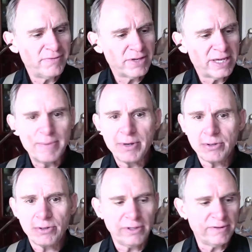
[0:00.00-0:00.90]
the
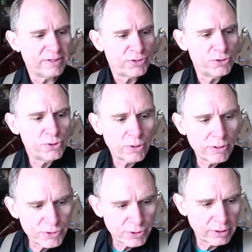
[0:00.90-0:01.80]
chemical of a
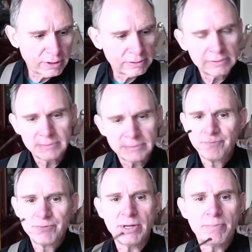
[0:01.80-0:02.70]
sucrose or
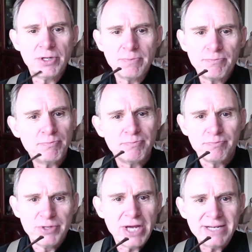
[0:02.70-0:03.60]
some
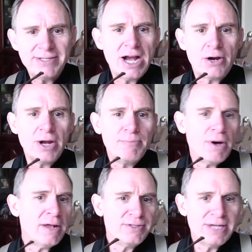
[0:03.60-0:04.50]
disaccharide,
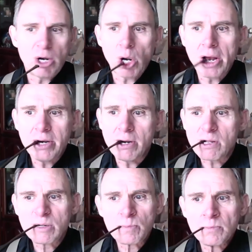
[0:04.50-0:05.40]
polysaccharide, you know,
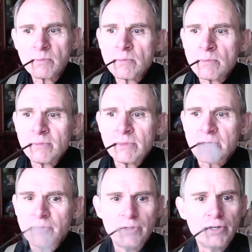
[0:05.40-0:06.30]

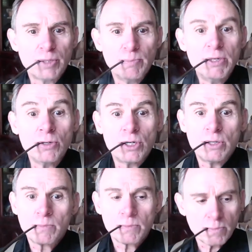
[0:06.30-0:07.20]
through the smoke,
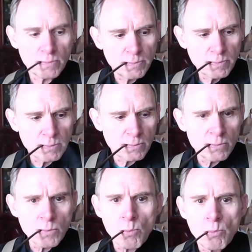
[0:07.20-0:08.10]

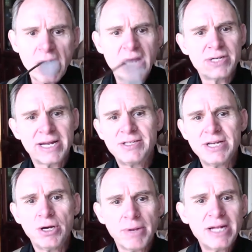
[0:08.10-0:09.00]
because it gets in
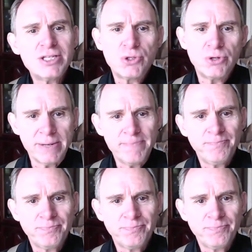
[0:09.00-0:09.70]
your bloodstream